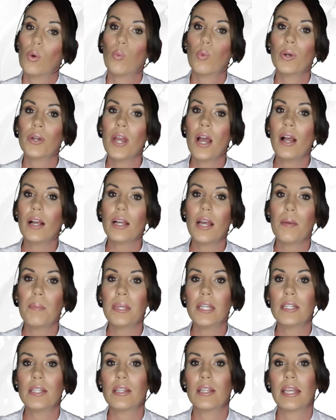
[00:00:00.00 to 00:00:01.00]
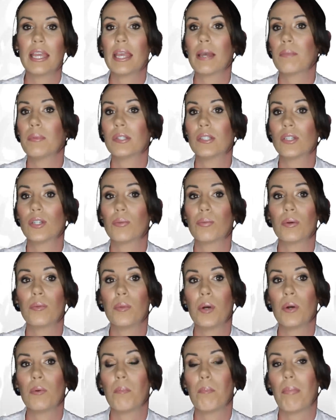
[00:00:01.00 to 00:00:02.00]
We're not coming to the campus to
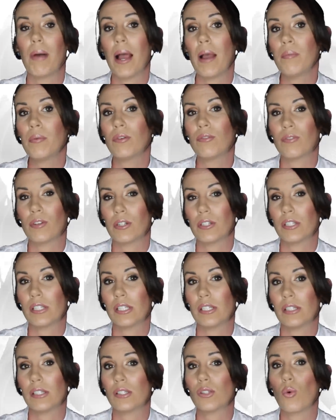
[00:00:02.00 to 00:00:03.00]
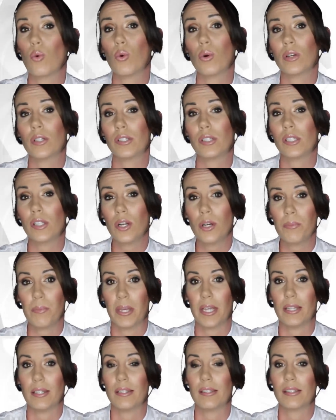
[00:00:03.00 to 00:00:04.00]
promote Bible verses or
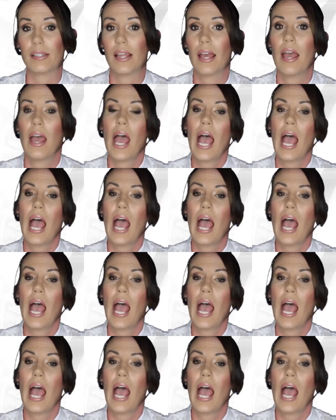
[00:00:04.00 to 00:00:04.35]
sermons."